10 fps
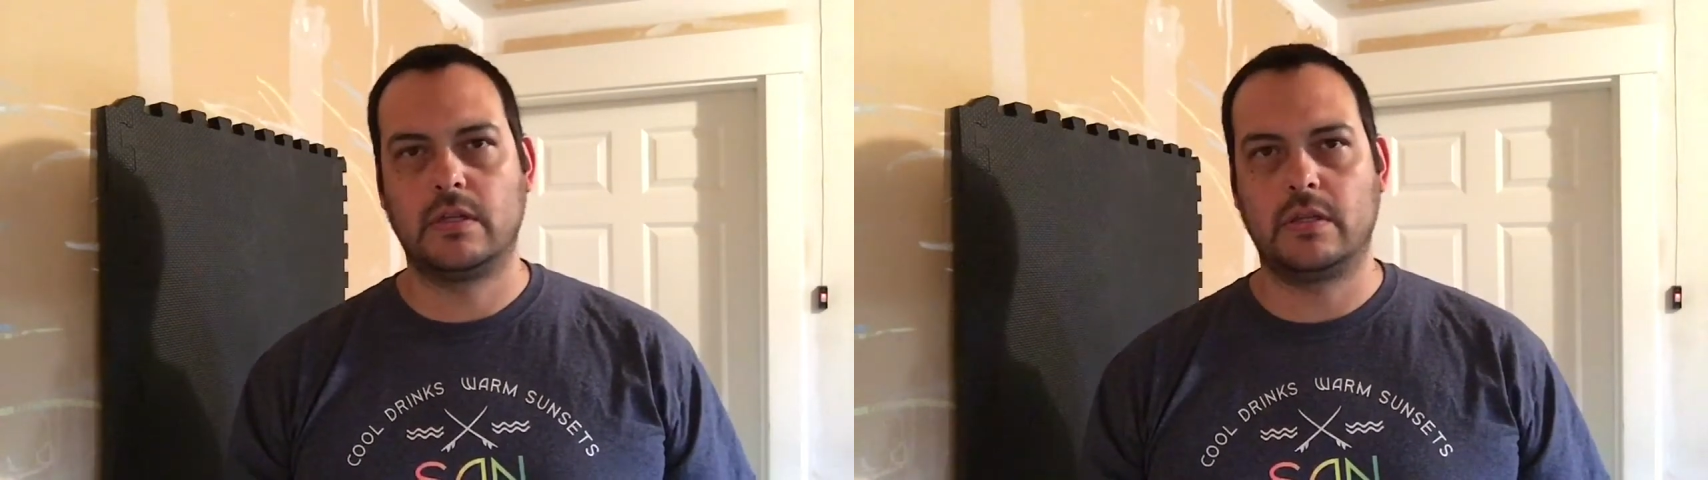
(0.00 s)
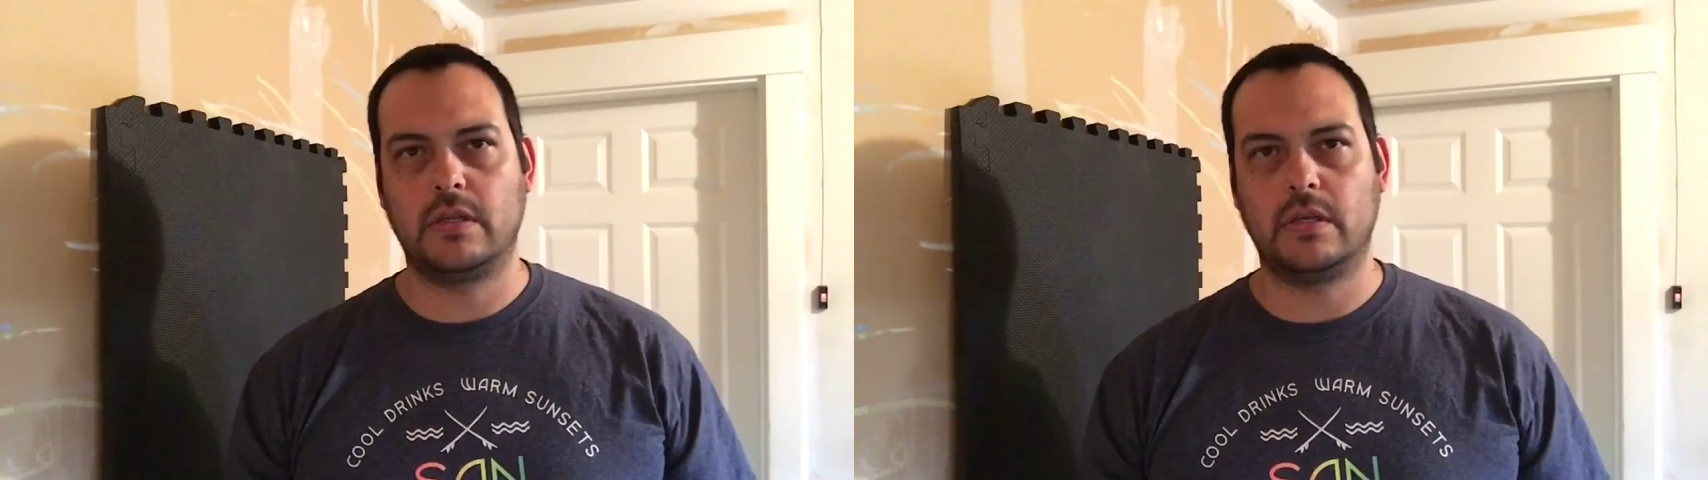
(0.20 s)

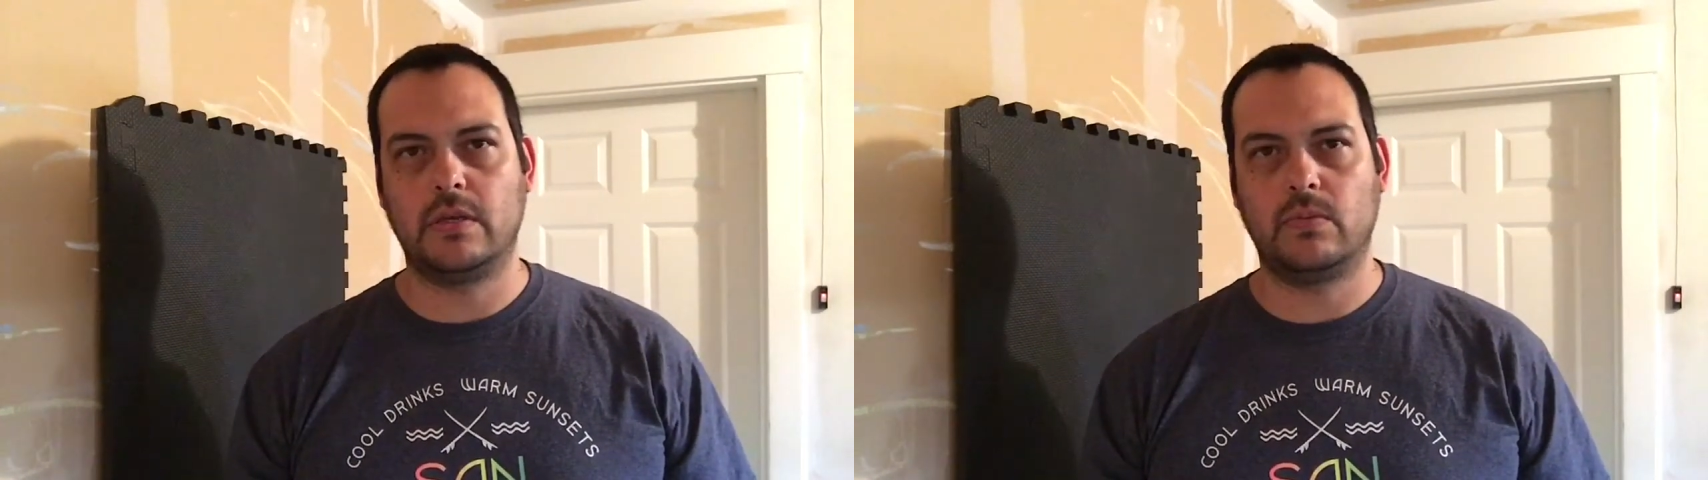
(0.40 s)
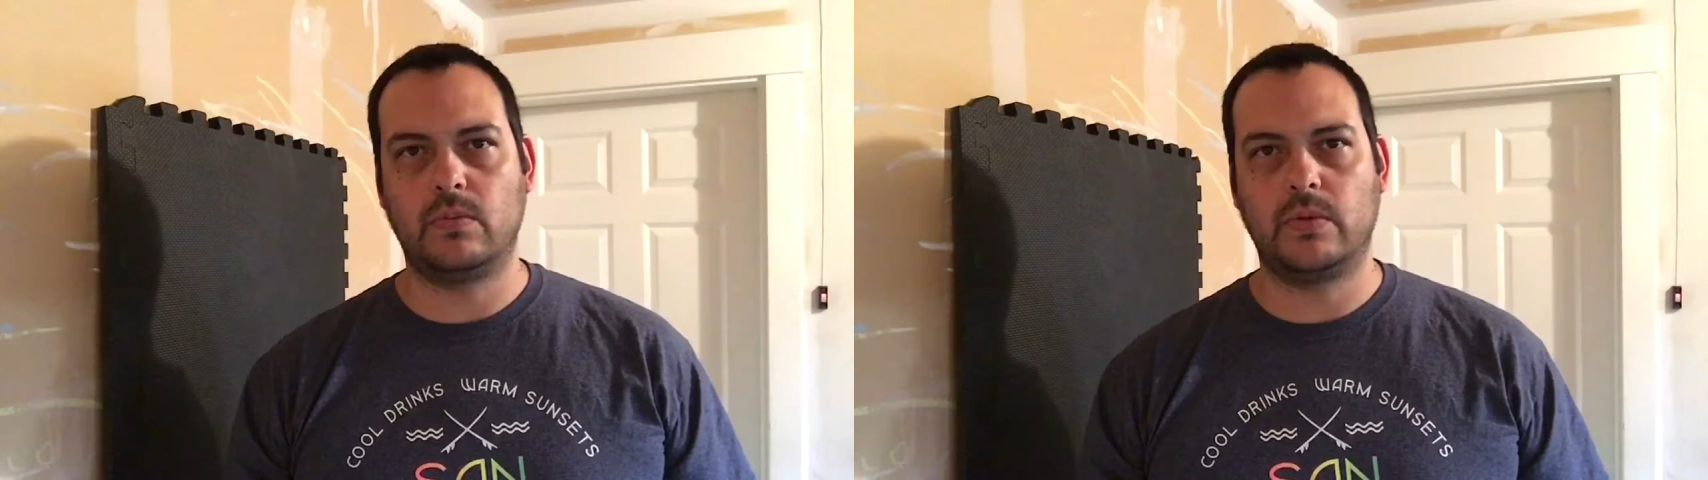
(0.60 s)

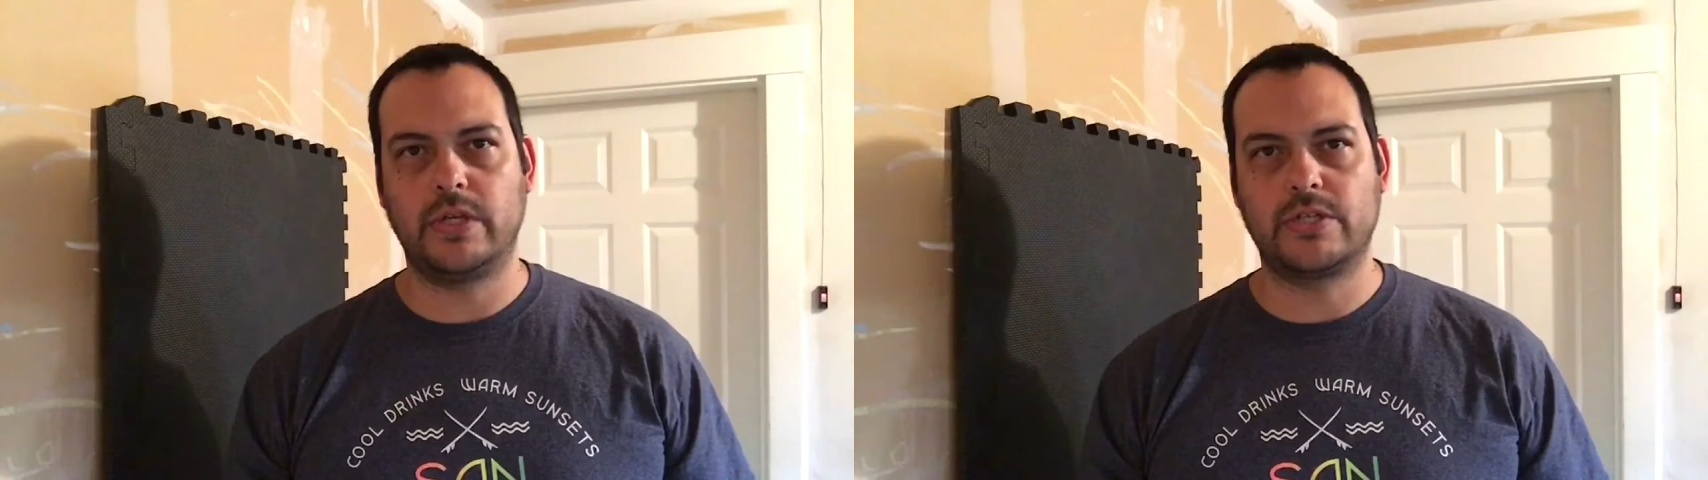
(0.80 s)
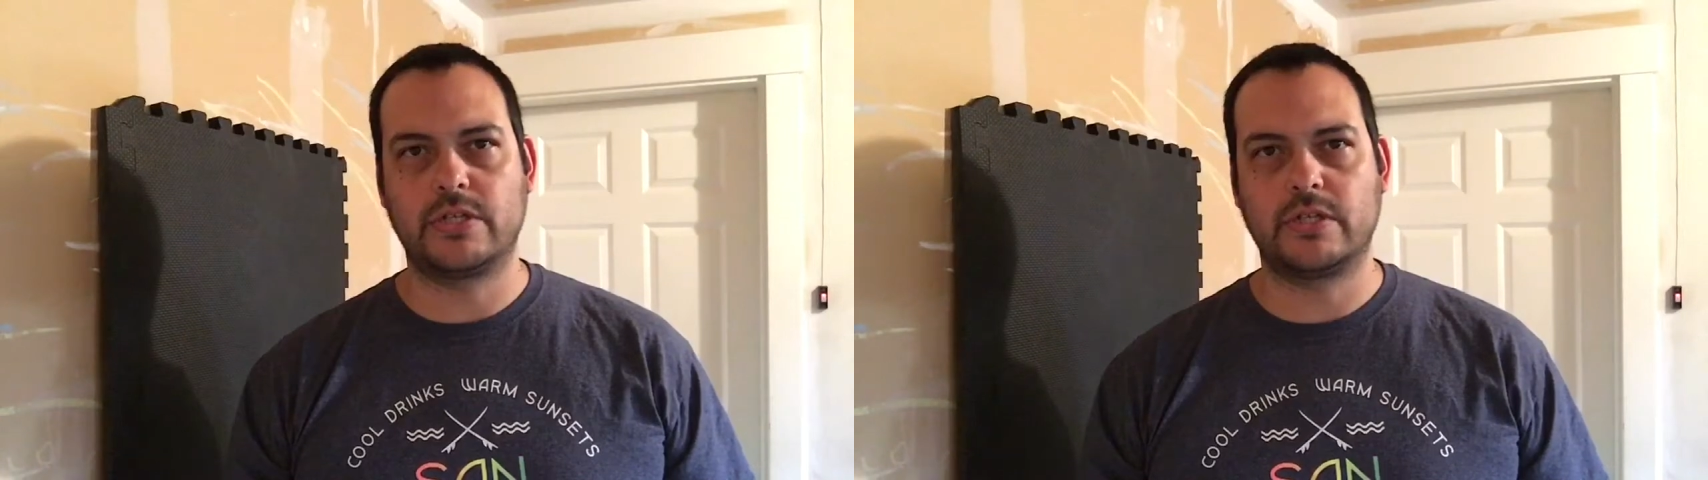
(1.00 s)
the
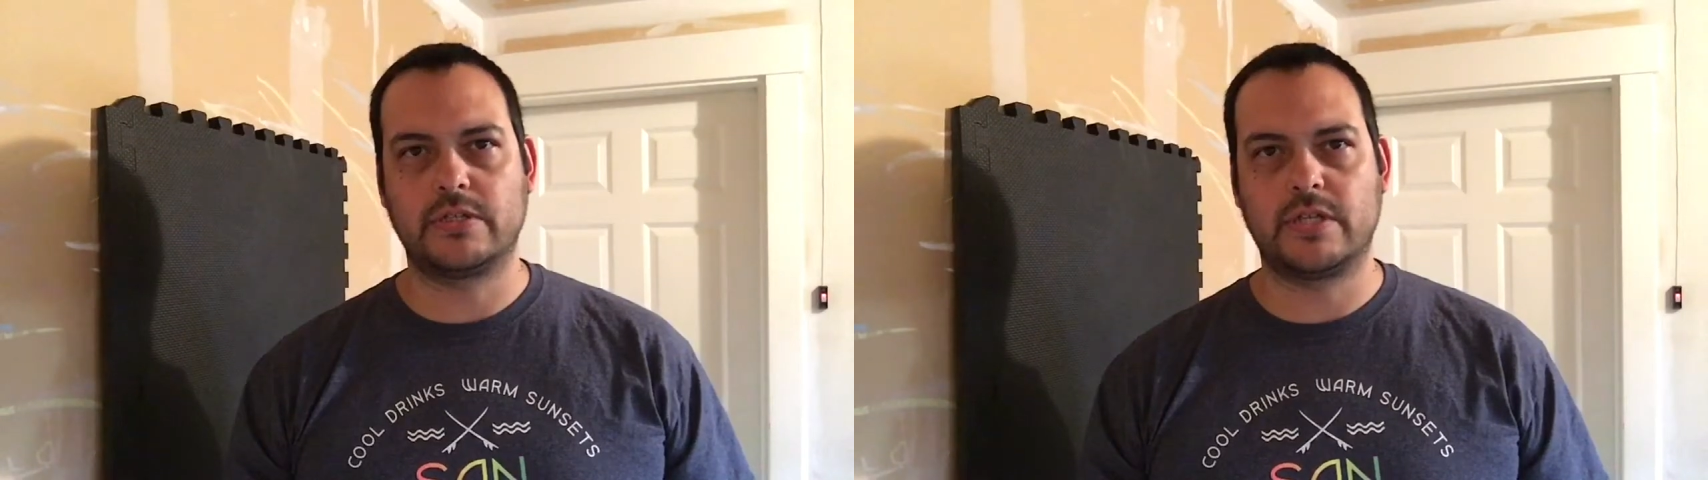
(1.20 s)
Wing Chun